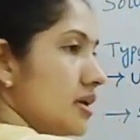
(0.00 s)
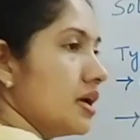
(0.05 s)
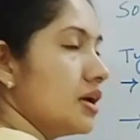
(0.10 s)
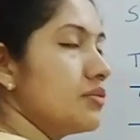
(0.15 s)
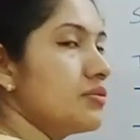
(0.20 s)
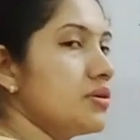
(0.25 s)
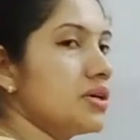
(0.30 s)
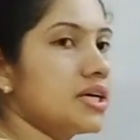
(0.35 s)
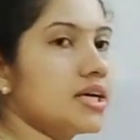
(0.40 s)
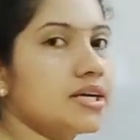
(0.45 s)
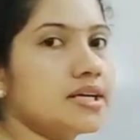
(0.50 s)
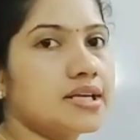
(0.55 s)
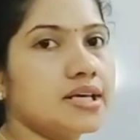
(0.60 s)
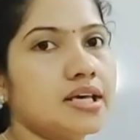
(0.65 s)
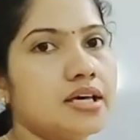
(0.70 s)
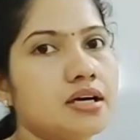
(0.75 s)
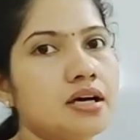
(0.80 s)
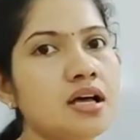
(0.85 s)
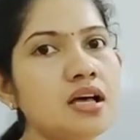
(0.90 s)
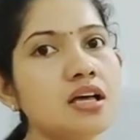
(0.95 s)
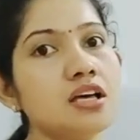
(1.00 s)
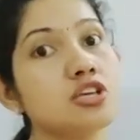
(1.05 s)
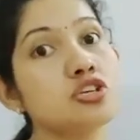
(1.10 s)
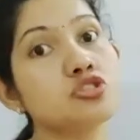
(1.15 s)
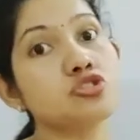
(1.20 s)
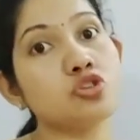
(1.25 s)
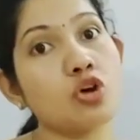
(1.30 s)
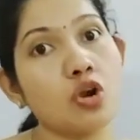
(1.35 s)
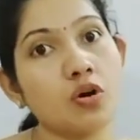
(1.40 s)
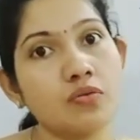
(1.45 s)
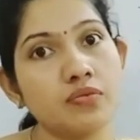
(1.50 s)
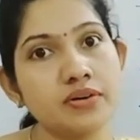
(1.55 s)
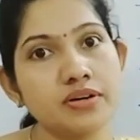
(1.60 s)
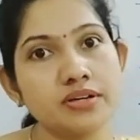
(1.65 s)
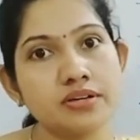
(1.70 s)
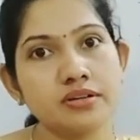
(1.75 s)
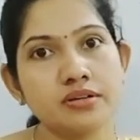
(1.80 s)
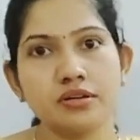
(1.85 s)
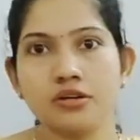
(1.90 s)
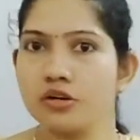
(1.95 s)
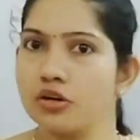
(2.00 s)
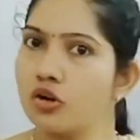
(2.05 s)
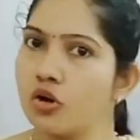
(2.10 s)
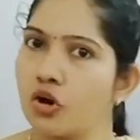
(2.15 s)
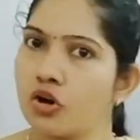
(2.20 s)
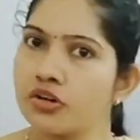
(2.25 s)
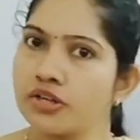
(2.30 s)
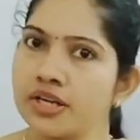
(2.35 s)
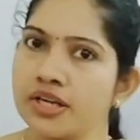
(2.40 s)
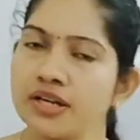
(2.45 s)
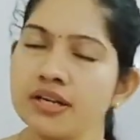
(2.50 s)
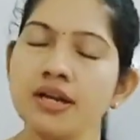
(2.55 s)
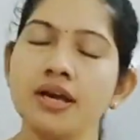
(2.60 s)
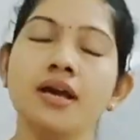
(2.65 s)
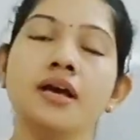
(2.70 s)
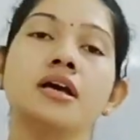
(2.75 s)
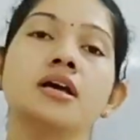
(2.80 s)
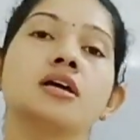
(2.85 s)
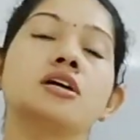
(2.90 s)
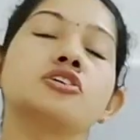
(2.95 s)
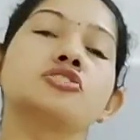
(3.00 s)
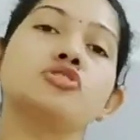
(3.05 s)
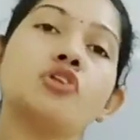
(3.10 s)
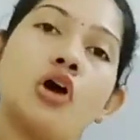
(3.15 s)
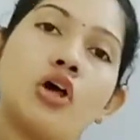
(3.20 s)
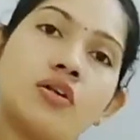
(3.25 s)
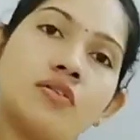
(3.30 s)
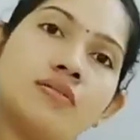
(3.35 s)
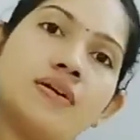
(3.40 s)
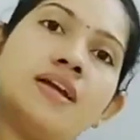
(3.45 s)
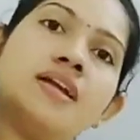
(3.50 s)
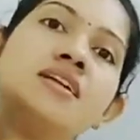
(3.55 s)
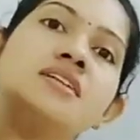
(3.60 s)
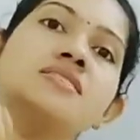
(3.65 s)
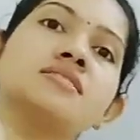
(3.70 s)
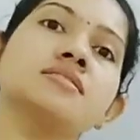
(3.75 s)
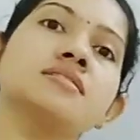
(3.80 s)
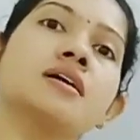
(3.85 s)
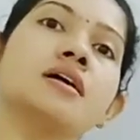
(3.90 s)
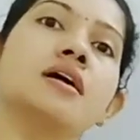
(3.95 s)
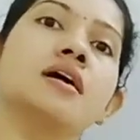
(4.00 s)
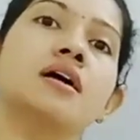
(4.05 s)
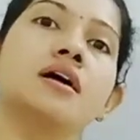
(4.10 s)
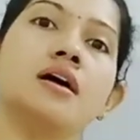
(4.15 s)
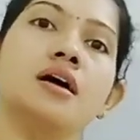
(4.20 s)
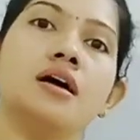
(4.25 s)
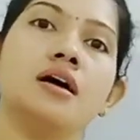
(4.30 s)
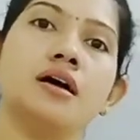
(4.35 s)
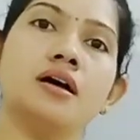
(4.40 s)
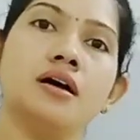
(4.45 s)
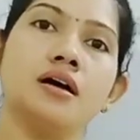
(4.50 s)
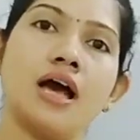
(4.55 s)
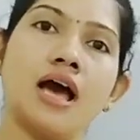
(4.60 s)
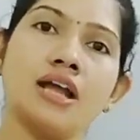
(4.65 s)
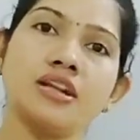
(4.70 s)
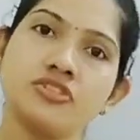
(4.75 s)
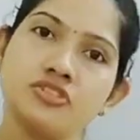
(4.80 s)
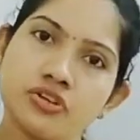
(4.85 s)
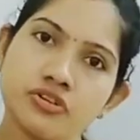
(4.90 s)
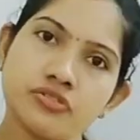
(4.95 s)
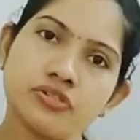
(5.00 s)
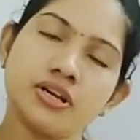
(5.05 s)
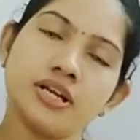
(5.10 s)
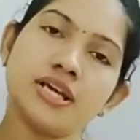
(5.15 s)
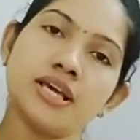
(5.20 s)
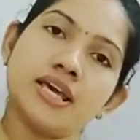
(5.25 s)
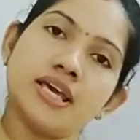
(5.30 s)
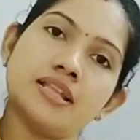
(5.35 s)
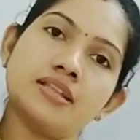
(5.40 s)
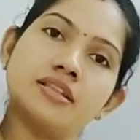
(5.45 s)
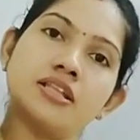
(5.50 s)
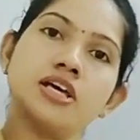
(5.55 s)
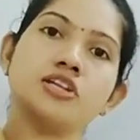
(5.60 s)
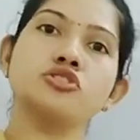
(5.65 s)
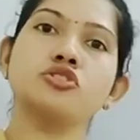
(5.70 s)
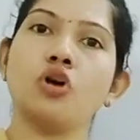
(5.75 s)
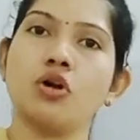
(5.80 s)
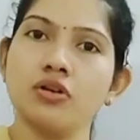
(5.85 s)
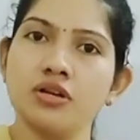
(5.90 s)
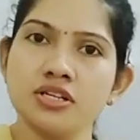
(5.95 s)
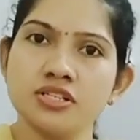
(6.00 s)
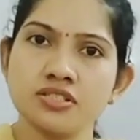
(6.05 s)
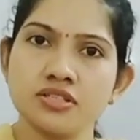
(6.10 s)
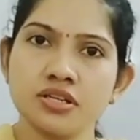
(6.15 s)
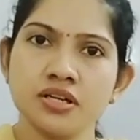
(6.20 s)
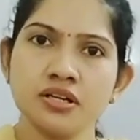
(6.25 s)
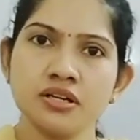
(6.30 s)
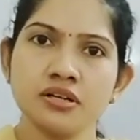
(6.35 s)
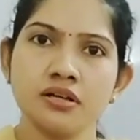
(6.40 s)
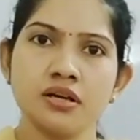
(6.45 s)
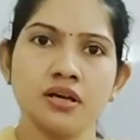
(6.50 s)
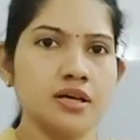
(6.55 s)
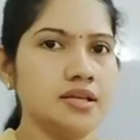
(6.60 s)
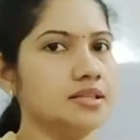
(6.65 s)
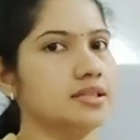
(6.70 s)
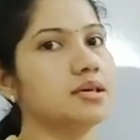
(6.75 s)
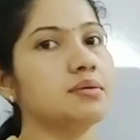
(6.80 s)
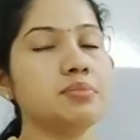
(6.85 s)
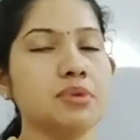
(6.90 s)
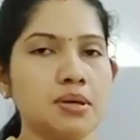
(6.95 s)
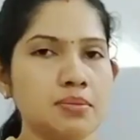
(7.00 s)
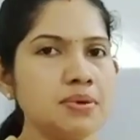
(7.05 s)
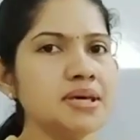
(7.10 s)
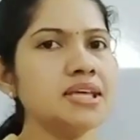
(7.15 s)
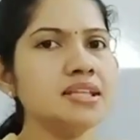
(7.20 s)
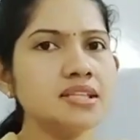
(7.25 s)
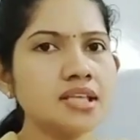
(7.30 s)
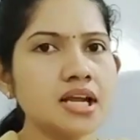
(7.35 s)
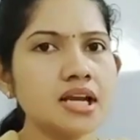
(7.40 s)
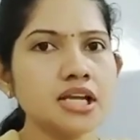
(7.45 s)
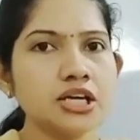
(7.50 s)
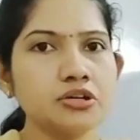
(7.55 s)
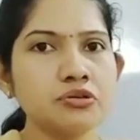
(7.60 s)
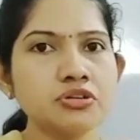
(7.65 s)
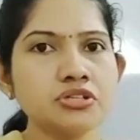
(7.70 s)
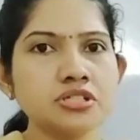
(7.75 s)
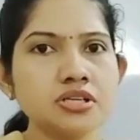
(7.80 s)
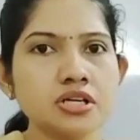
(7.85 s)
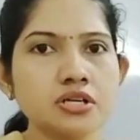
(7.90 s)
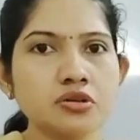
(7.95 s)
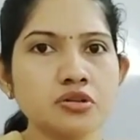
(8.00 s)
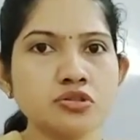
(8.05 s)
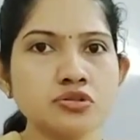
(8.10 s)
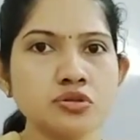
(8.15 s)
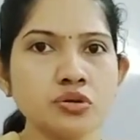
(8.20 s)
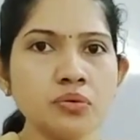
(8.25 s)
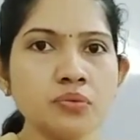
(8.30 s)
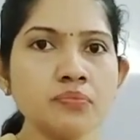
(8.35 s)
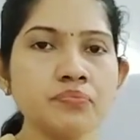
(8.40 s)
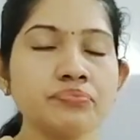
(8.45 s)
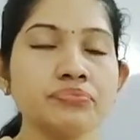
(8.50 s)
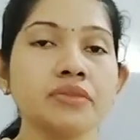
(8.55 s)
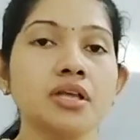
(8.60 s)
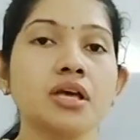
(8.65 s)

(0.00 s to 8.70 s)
here we can take a solvent. Got it? Solvents are generally in their solid state. They may be in their liquid state also.